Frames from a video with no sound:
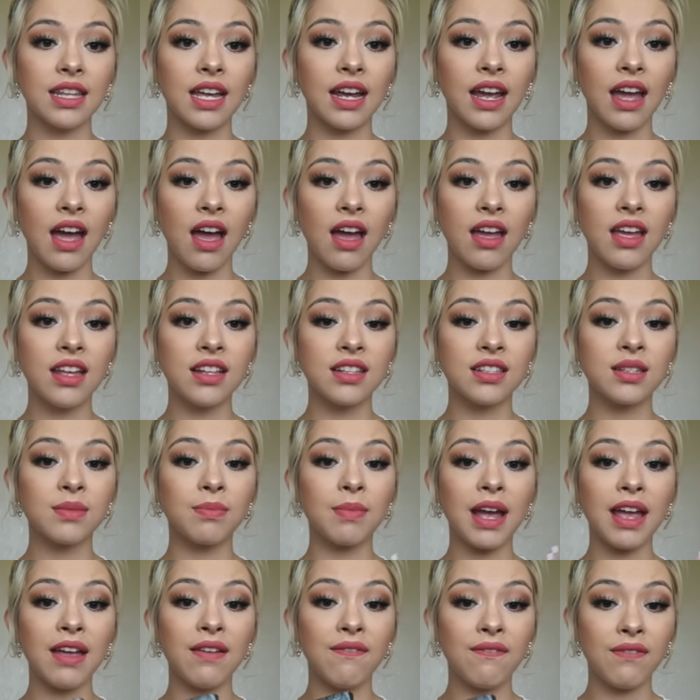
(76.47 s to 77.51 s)
Like, it's
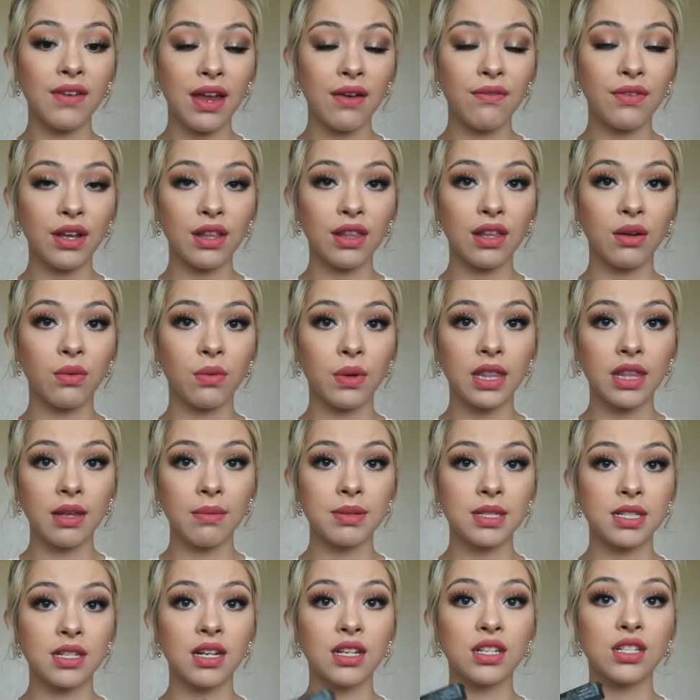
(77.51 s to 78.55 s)
my favorite liquid
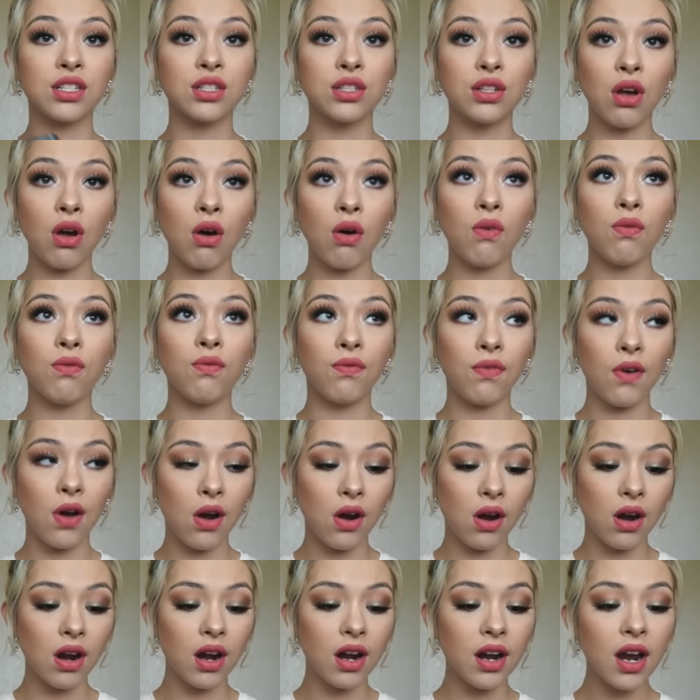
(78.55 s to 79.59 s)
lipstick so
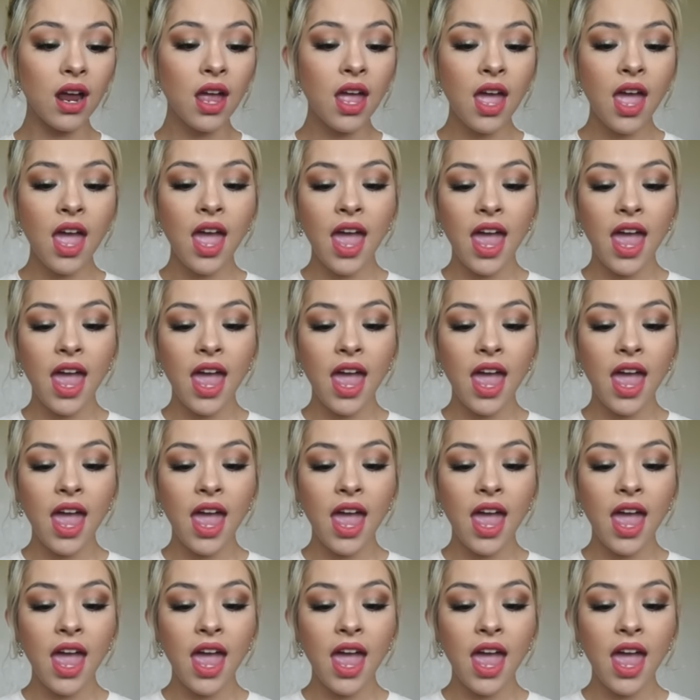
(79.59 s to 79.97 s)
far